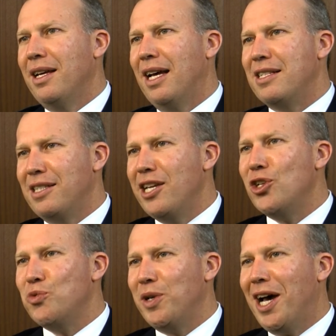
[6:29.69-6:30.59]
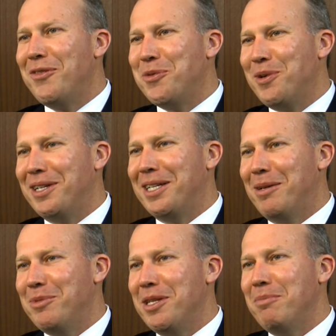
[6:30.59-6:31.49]
As leaders, we often want to
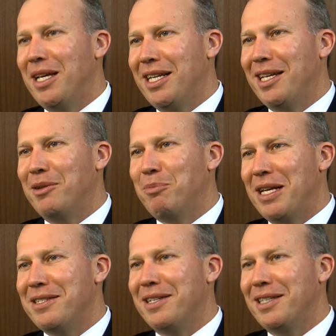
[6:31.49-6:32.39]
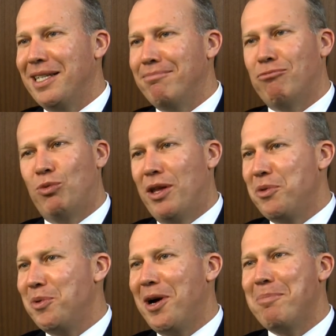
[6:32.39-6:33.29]
come to the meeting and basically run
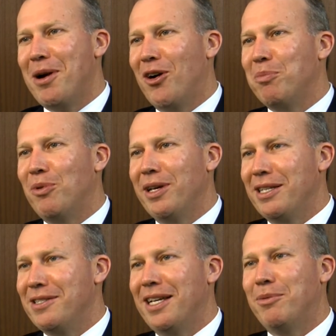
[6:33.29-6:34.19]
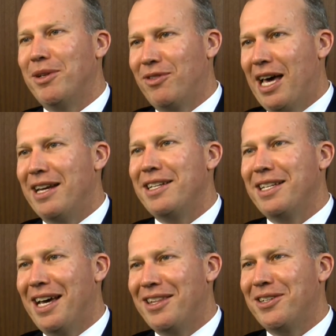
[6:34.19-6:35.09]
through our PowerPoint and say, we've got it
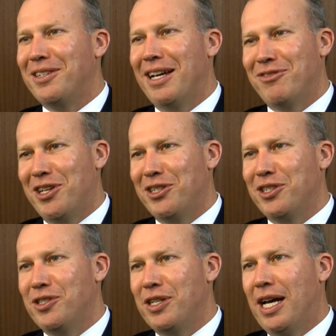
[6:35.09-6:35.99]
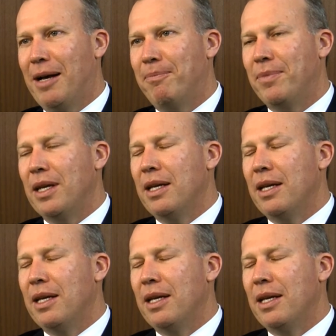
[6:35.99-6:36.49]
together and I've done a good job.